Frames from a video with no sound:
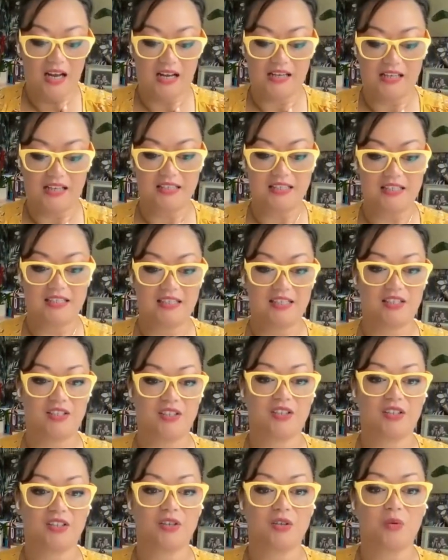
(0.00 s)
I
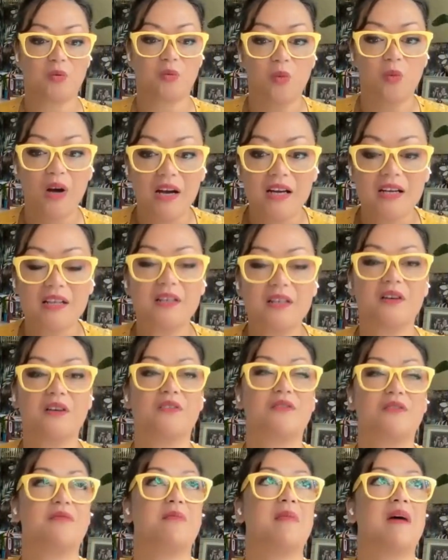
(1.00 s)
consider her one
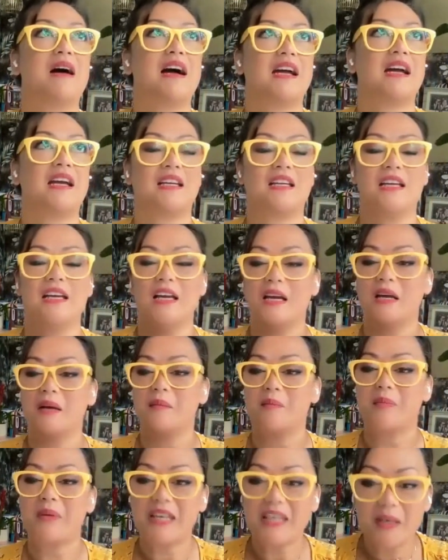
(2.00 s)
of my
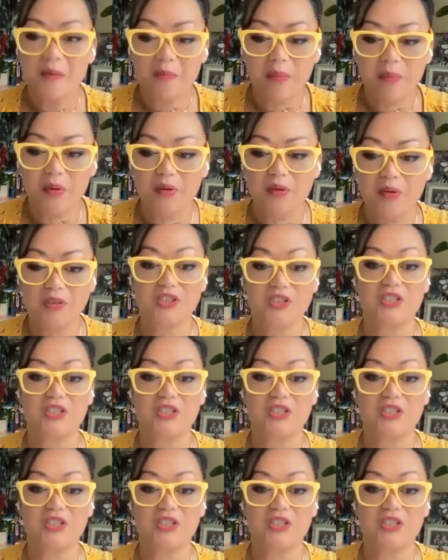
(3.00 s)
people.